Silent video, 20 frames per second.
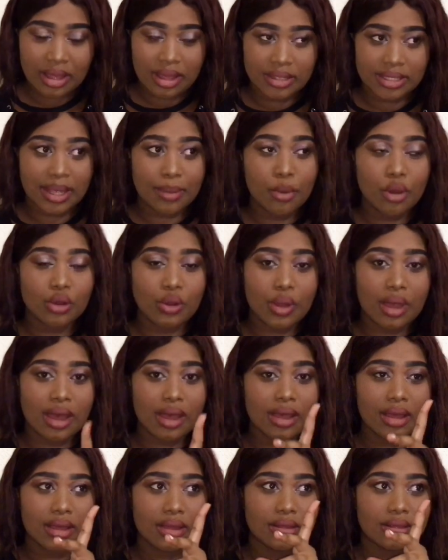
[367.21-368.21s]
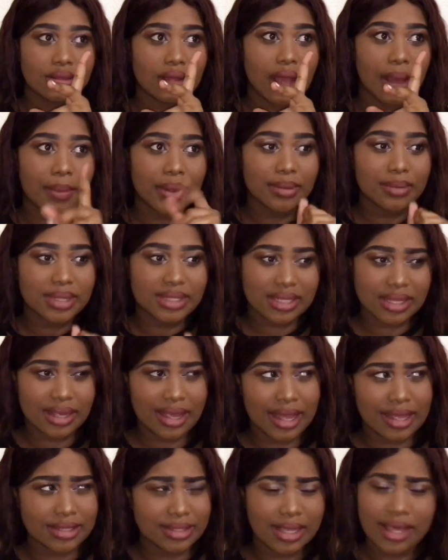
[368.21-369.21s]
Gaban was a
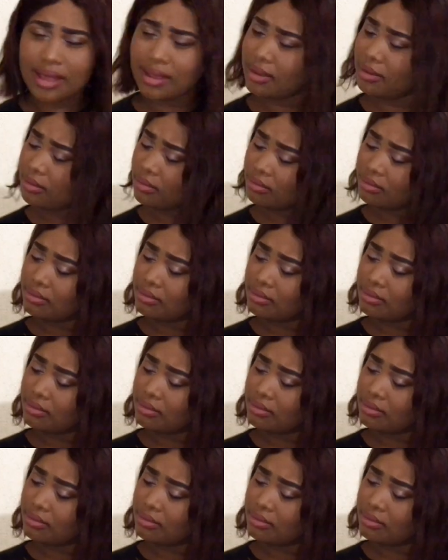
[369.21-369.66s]
cast, hey,